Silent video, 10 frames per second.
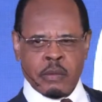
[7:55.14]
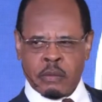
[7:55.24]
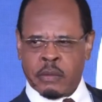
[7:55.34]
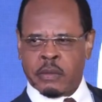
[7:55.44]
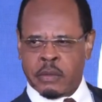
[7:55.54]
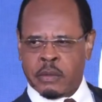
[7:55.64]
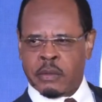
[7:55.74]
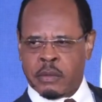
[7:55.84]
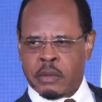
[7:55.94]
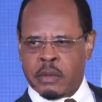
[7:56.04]
And
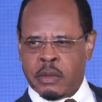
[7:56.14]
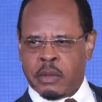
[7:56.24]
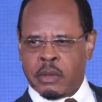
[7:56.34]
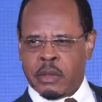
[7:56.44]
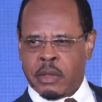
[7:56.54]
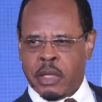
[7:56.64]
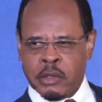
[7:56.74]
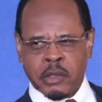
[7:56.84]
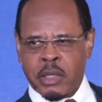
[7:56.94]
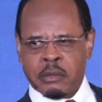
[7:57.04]

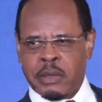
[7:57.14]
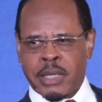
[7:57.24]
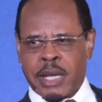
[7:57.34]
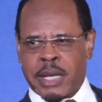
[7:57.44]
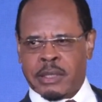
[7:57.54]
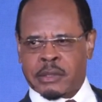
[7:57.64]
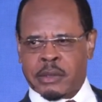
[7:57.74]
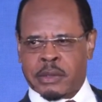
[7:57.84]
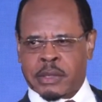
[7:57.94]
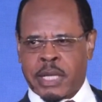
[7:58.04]
you're going to realize,
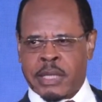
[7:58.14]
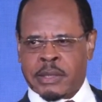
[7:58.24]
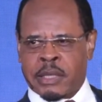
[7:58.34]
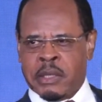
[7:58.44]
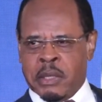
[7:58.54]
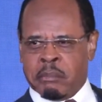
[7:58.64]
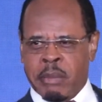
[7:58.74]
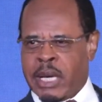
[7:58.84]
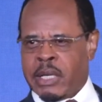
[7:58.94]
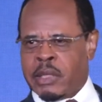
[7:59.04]
glory to God, that
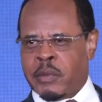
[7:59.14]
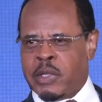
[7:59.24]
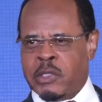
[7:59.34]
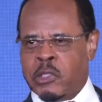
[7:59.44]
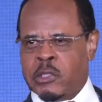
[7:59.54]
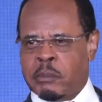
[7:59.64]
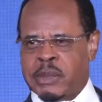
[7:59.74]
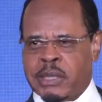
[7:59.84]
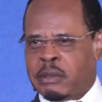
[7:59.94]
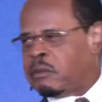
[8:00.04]
Mary wasn't doing nothing but
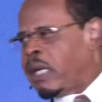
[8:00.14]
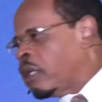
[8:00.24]
getting ready